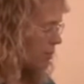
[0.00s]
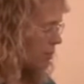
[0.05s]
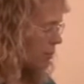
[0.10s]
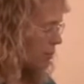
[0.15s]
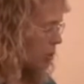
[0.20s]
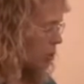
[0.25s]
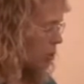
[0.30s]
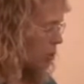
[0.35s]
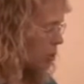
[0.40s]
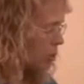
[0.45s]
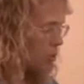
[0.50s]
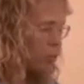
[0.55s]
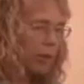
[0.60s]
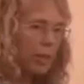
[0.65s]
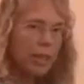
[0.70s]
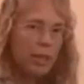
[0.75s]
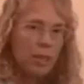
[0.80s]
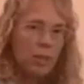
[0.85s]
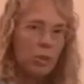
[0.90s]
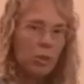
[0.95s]
which you could
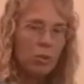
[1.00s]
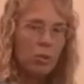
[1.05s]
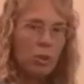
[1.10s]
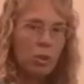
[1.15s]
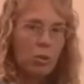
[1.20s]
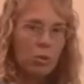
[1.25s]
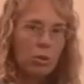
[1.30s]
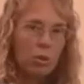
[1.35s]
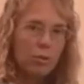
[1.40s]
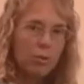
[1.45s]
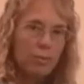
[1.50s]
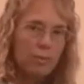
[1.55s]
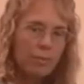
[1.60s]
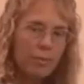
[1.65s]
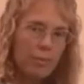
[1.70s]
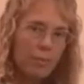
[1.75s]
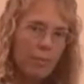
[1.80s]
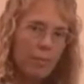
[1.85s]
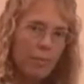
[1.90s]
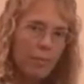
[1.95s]
play the 2 notes.
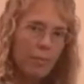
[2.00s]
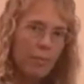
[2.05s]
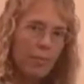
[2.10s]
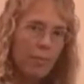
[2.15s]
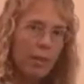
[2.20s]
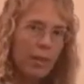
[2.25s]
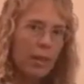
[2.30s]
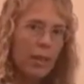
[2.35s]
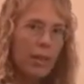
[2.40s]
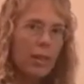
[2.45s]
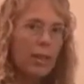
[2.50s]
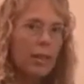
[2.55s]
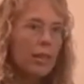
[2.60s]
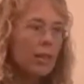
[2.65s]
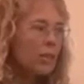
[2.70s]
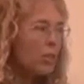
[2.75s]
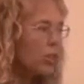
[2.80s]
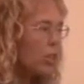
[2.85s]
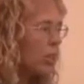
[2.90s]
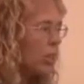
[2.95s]

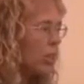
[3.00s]
Then